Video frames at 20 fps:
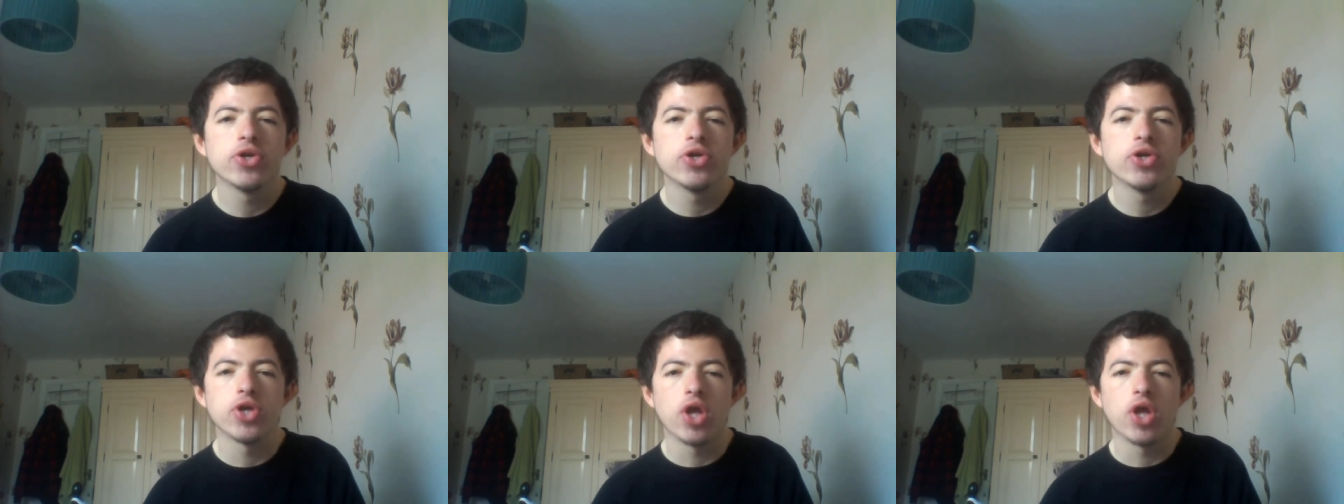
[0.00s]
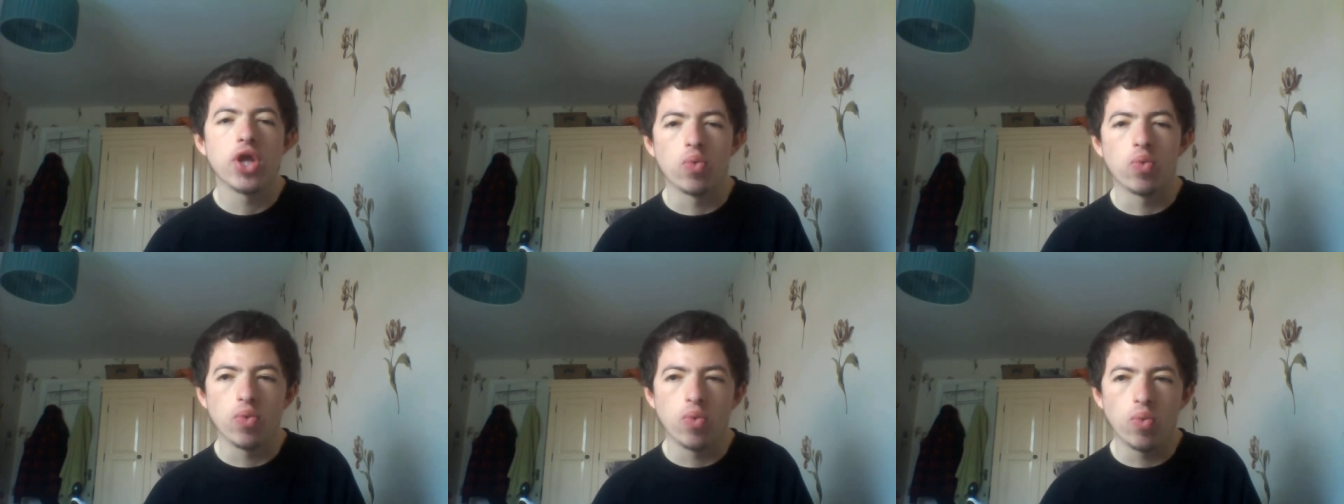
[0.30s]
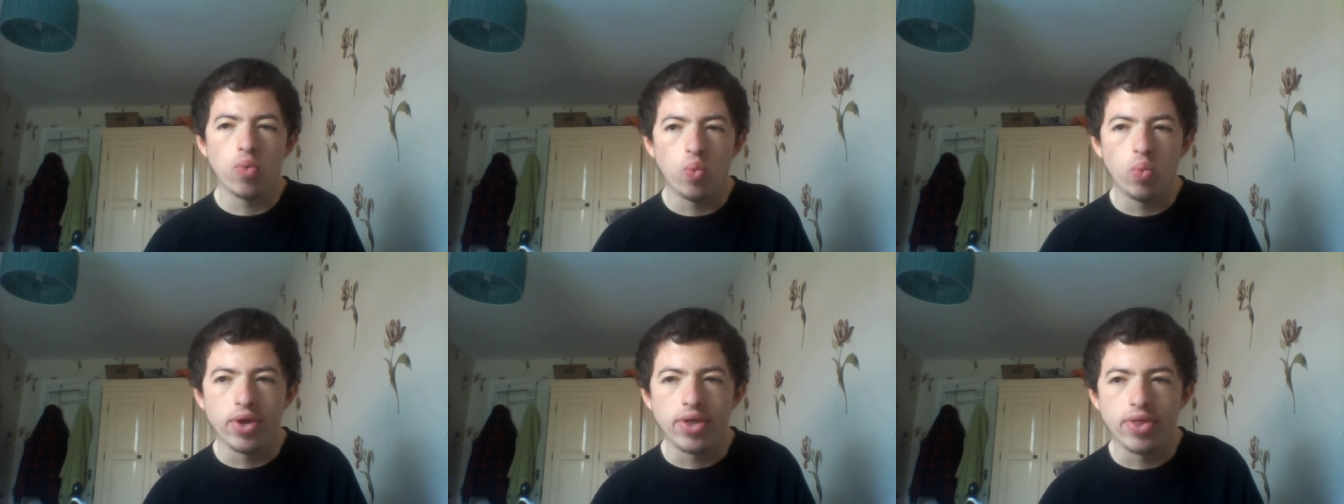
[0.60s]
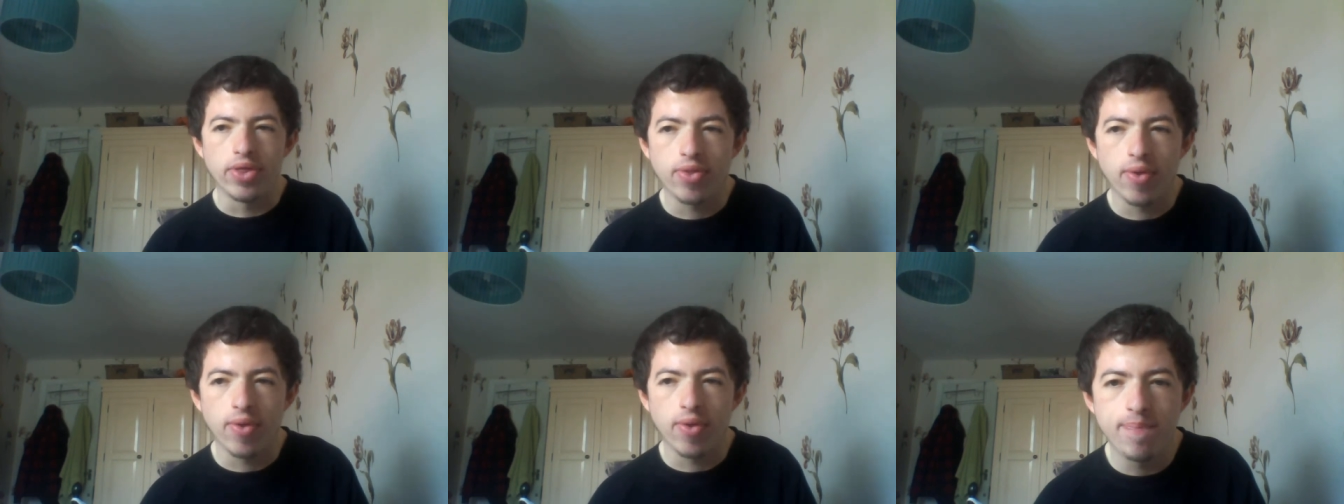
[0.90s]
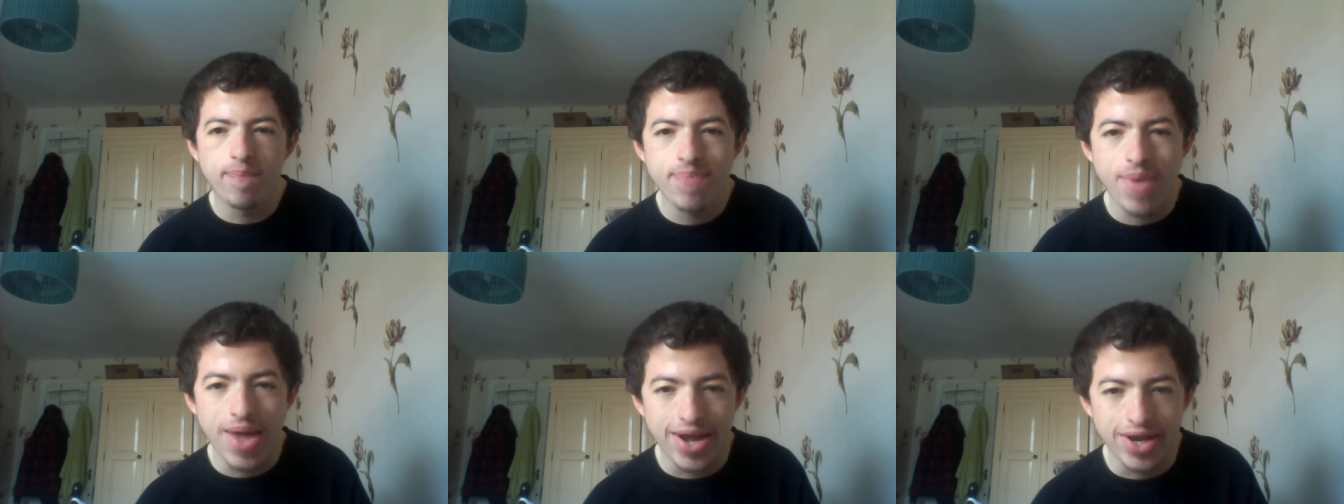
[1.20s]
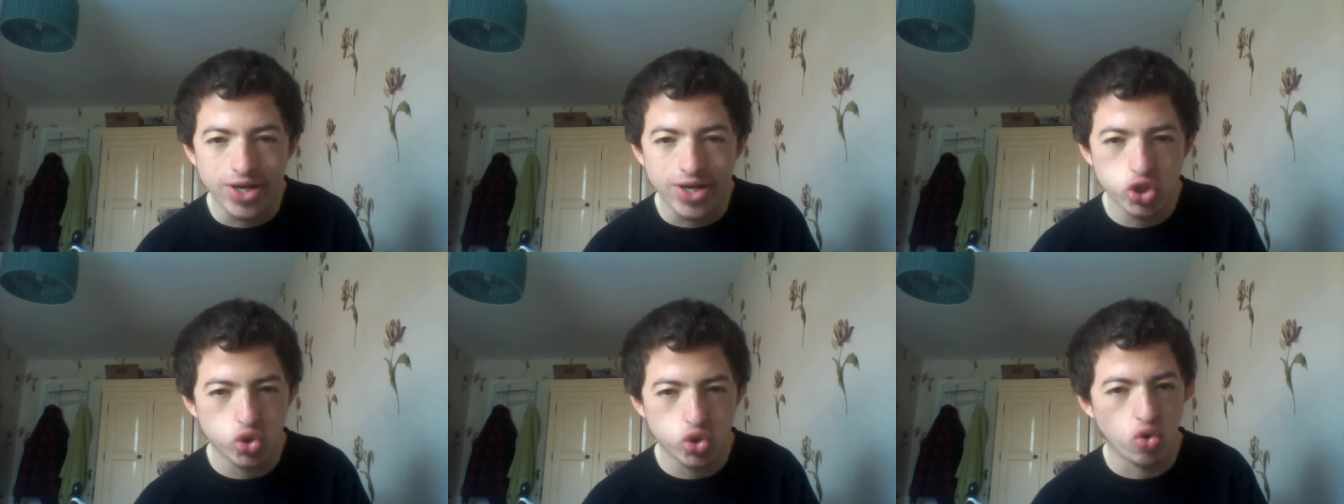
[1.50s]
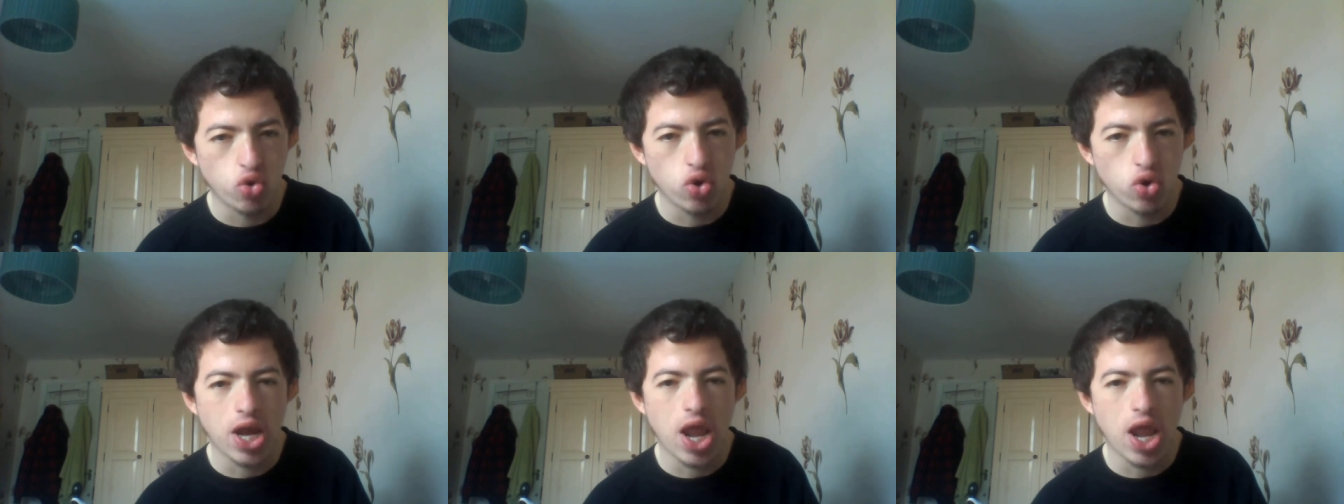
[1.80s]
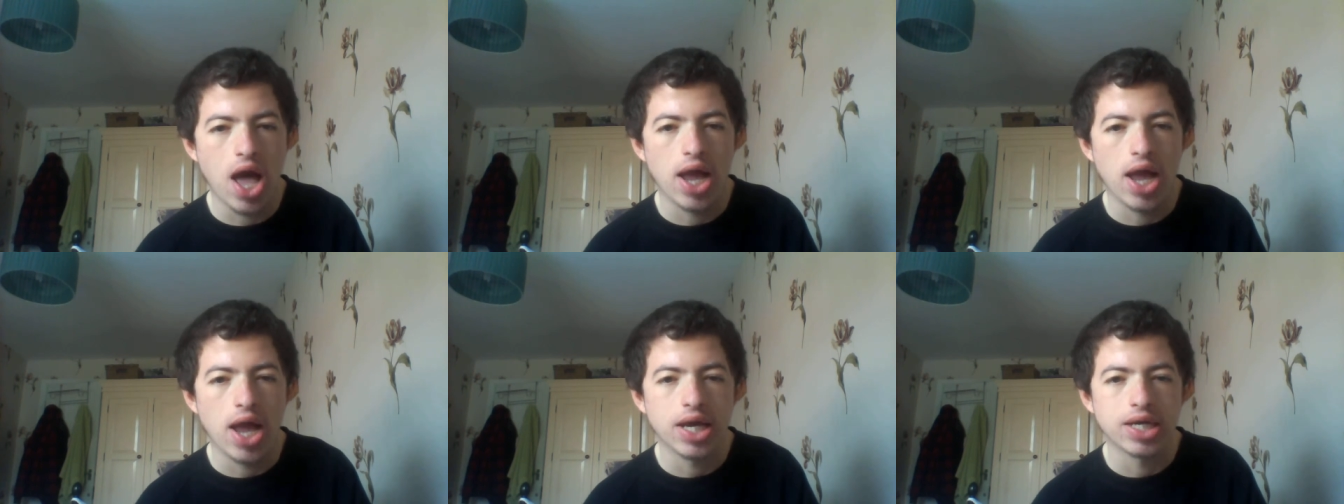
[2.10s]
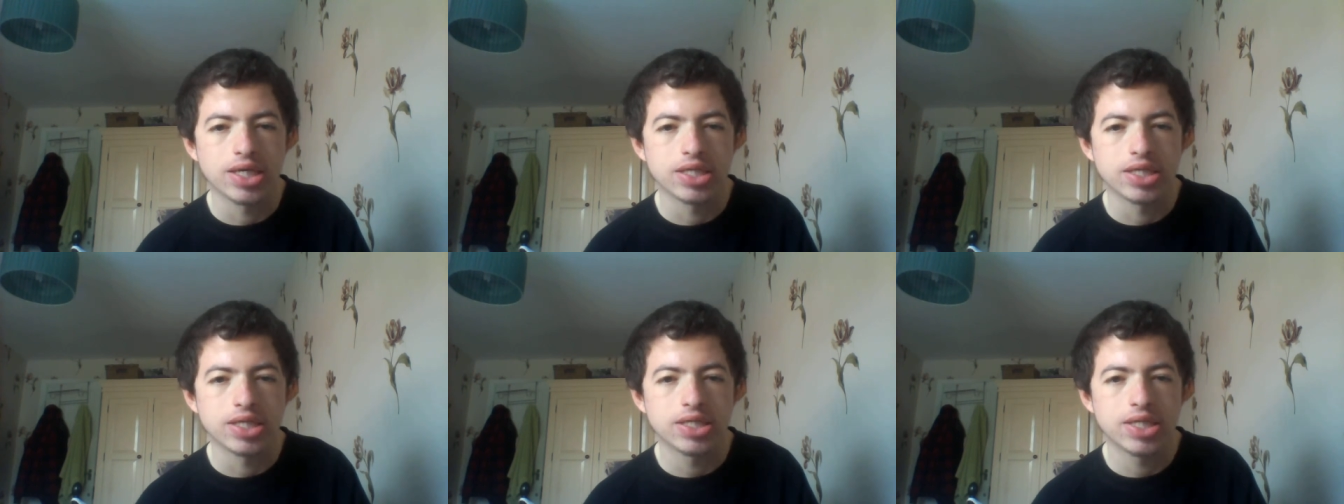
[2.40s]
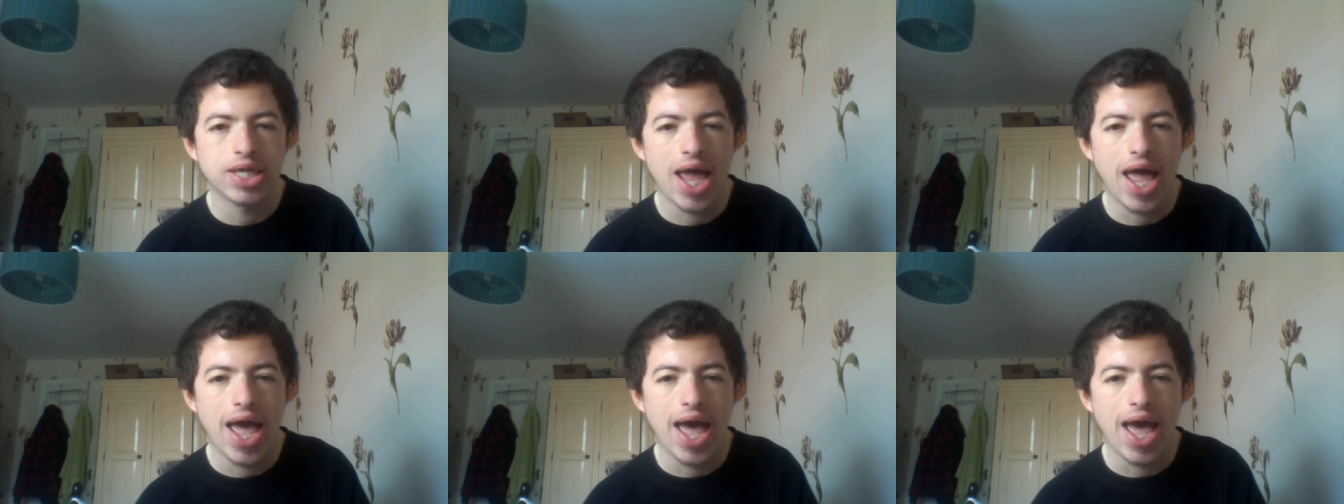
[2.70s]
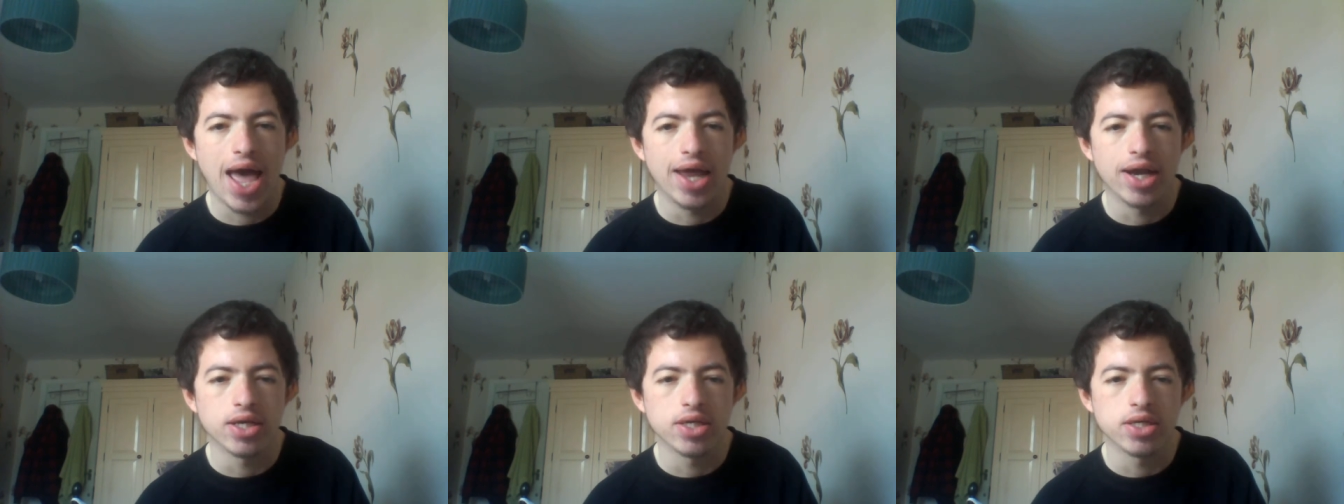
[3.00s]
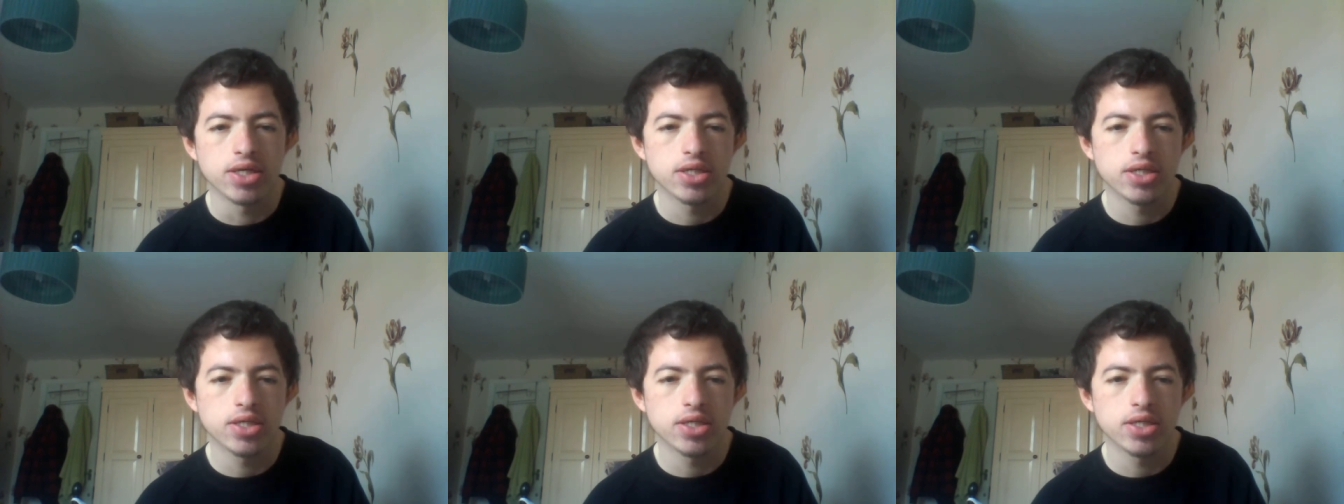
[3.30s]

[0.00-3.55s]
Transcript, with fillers: you know, with better storylines and